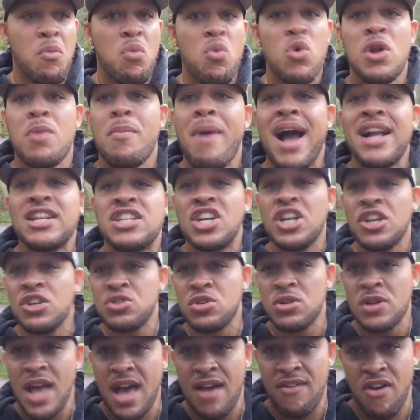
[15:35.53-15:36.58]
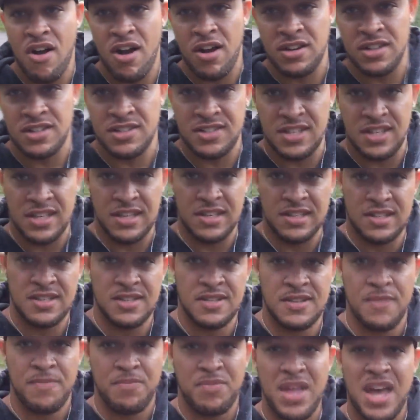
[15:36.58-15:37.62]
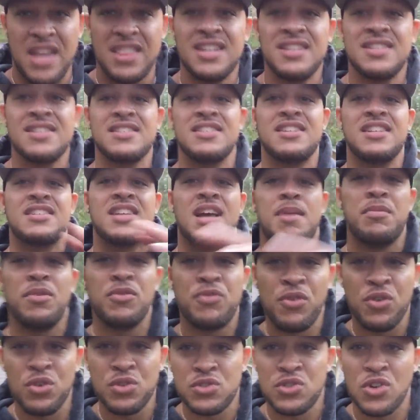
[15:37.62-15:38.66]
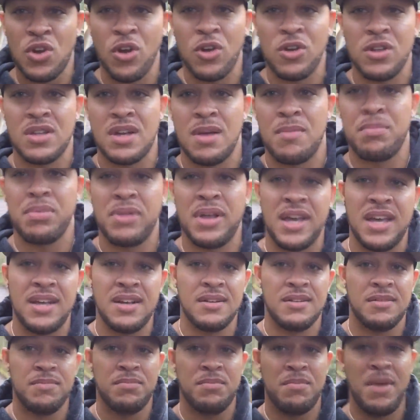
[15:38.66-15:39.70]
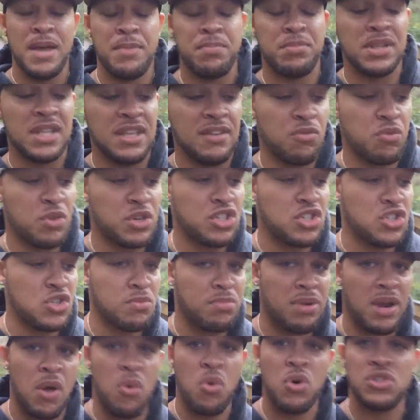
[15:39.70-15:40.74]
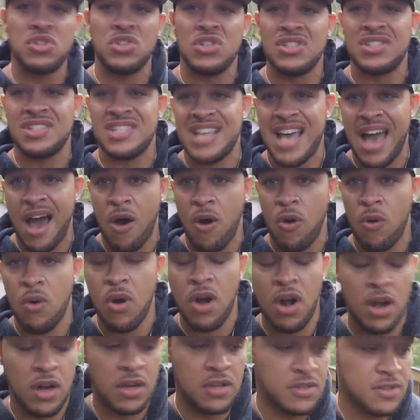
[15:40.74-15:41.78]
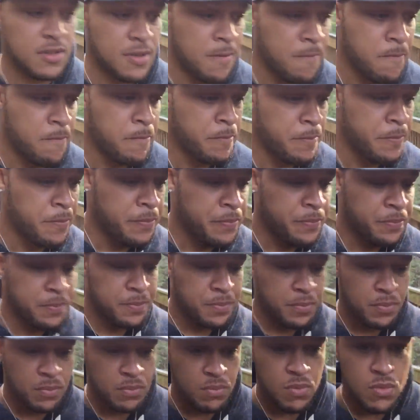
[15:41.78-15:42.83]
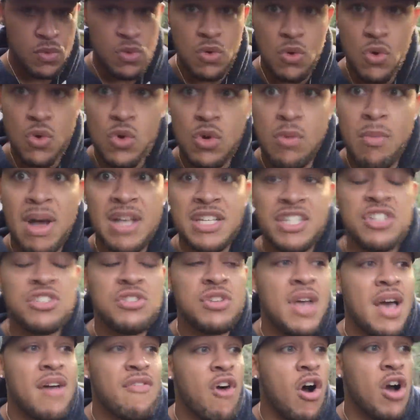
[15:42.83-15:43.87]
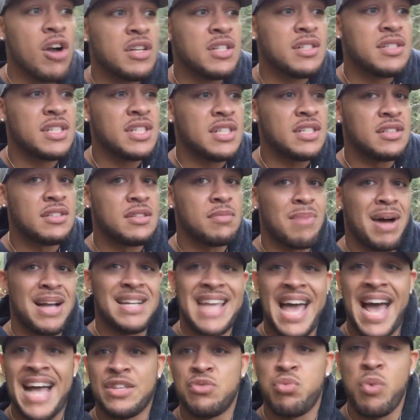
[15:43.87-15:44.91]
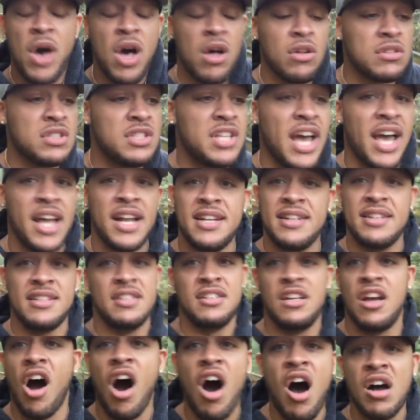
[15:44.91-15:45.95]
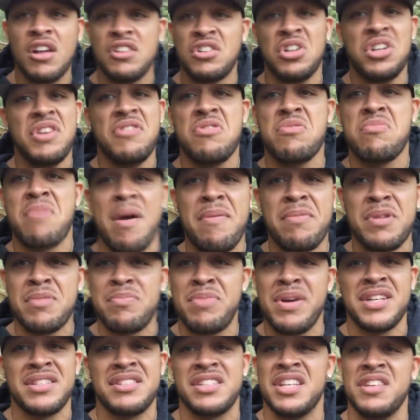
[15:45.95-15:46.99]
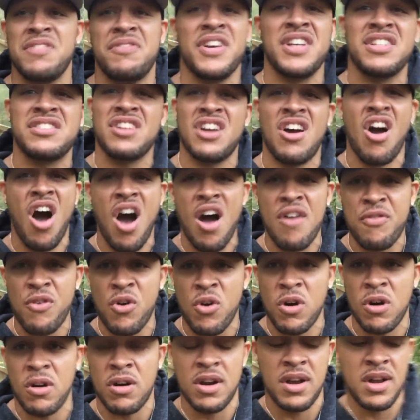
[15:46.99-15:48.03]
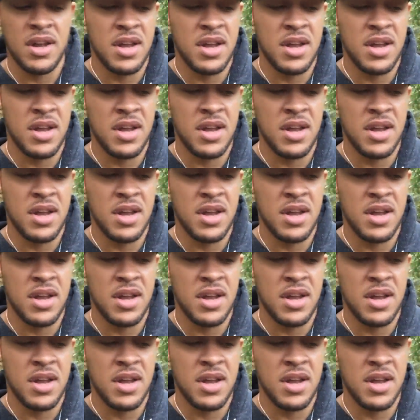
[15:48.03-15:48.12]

one of my children have heart disease. Now this is just coming full circle and I'm playing make-believe with you, but I want you to see how it works. One of my children have heart disease. My dad's well dead, gone. Don't even remember the bitch that he fixed the car for.